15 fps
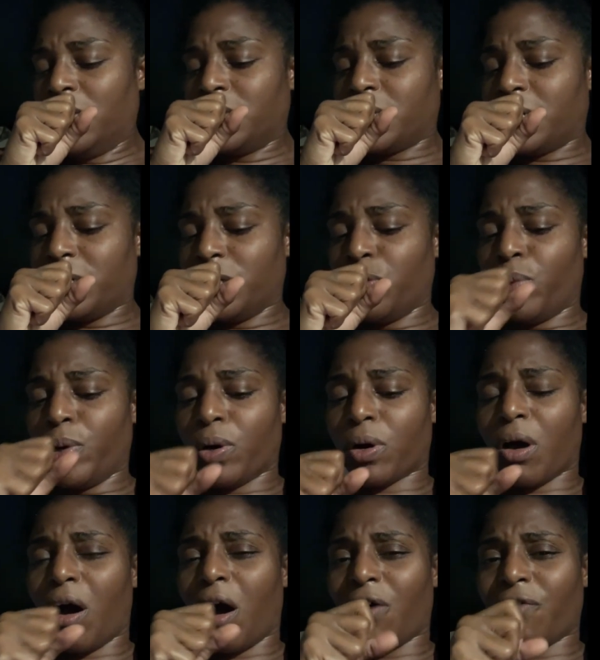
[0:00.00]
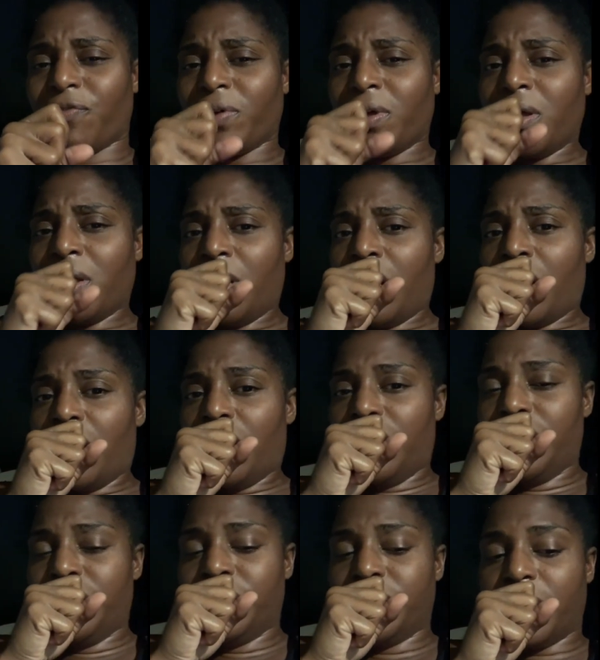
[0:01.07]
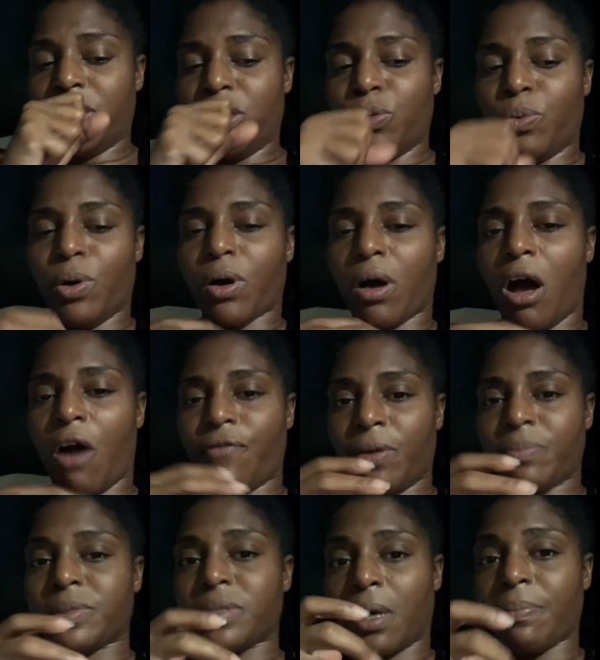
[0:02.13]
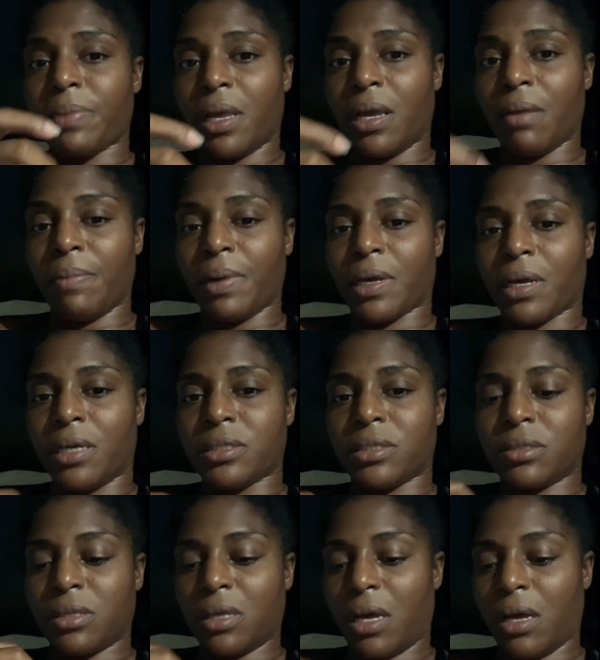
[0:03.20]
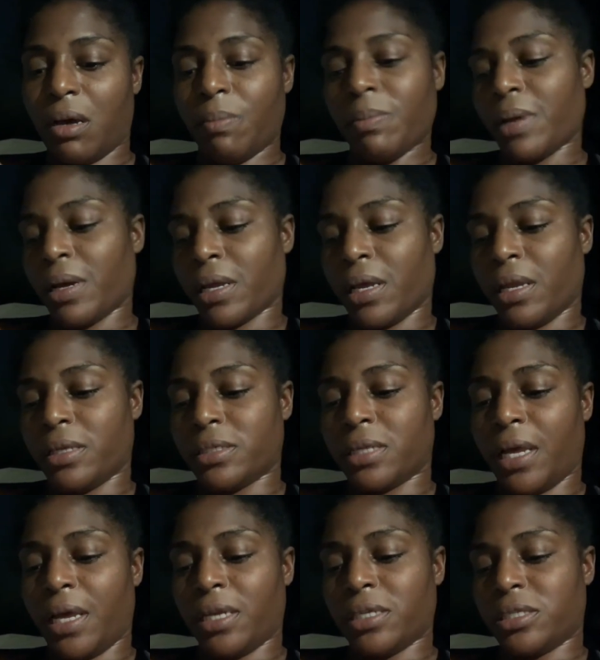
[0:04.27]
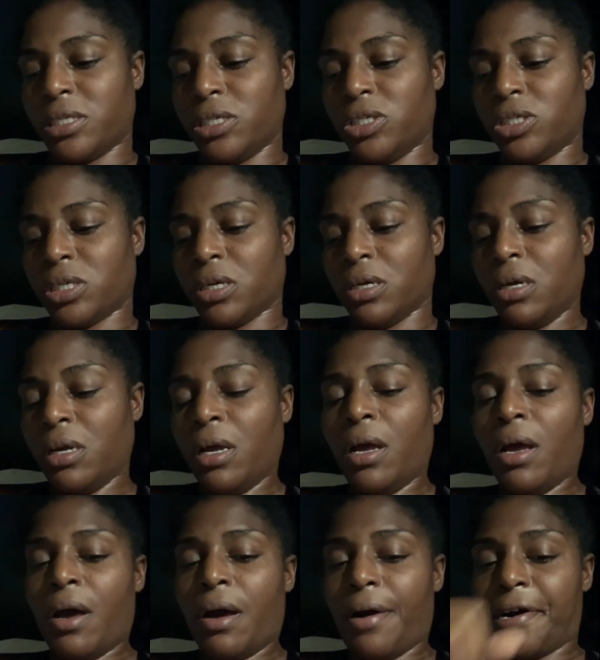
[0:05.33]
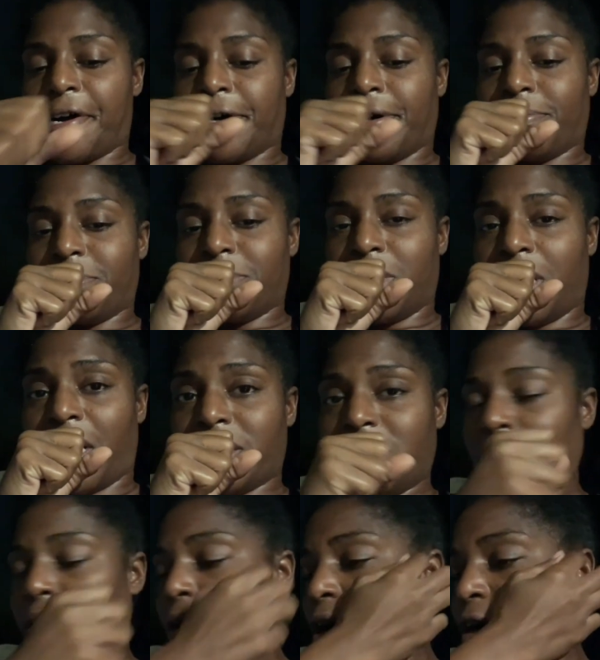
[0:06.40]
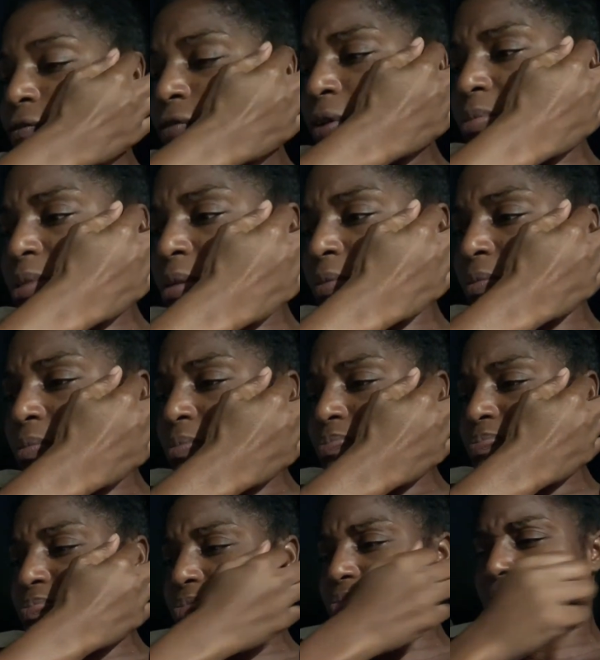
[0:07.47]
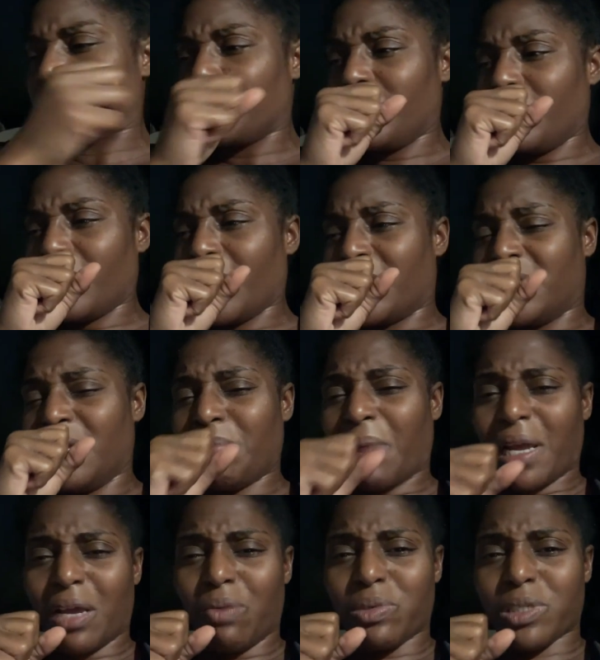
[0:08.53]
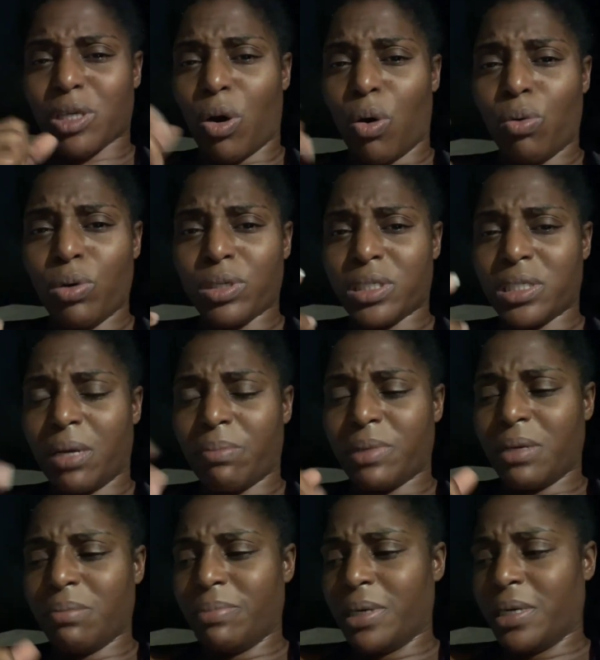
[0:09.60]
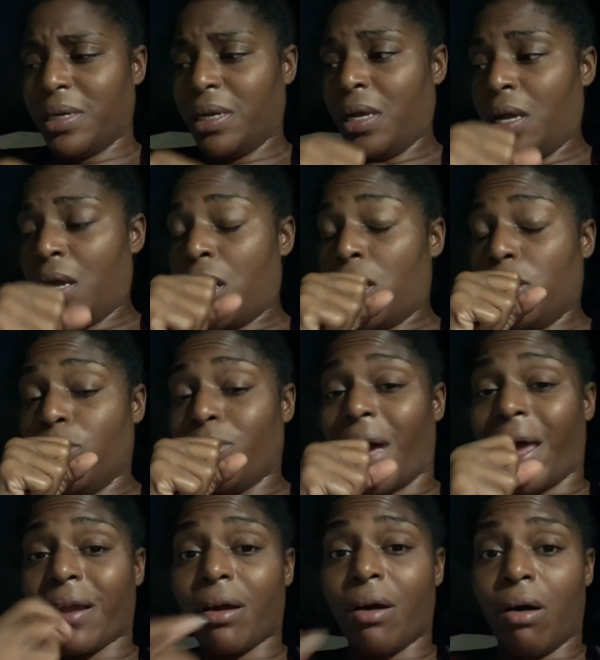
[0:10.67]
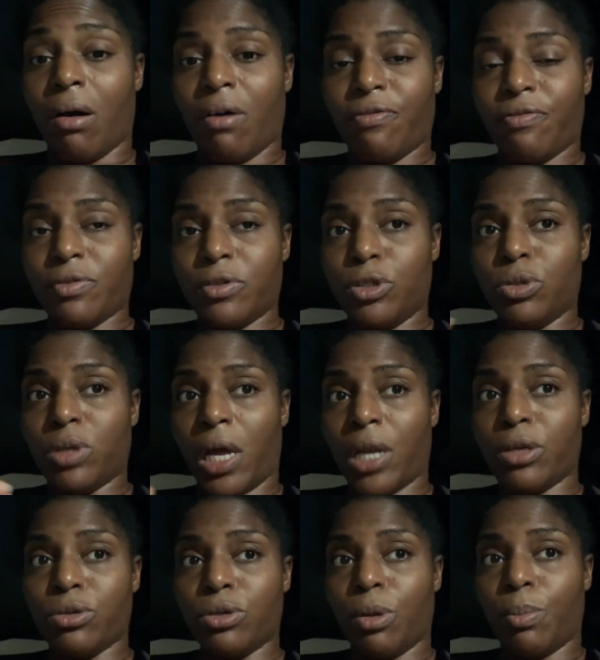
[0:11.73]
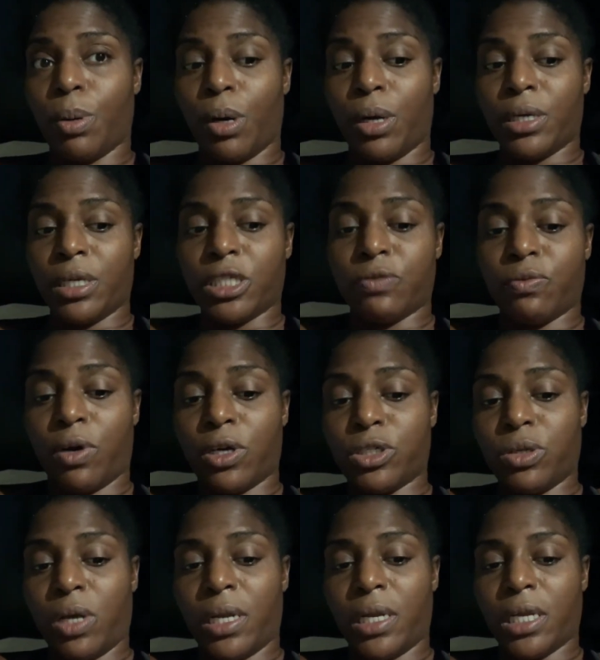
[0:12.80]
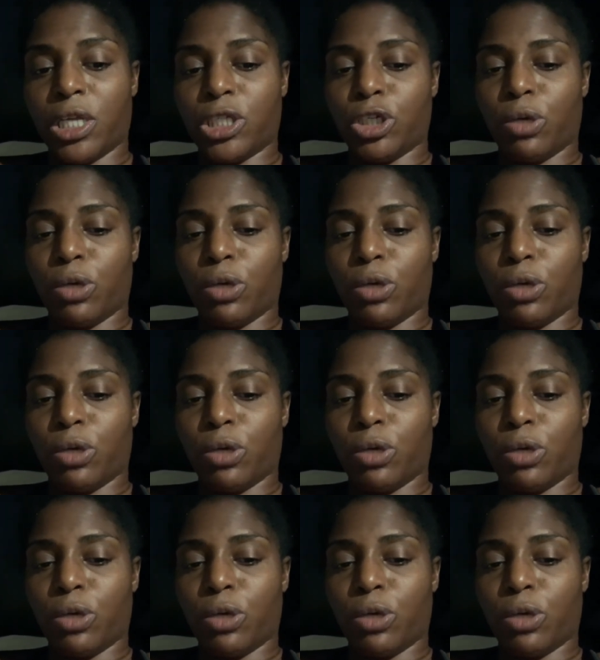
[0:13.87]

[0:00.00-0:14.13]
you will cough and you will cough up something because again, it's the anesthesia. And I did cough up some, seemed like it was cold or something, but you gotta cough. You gotta do your part as far as trying to get your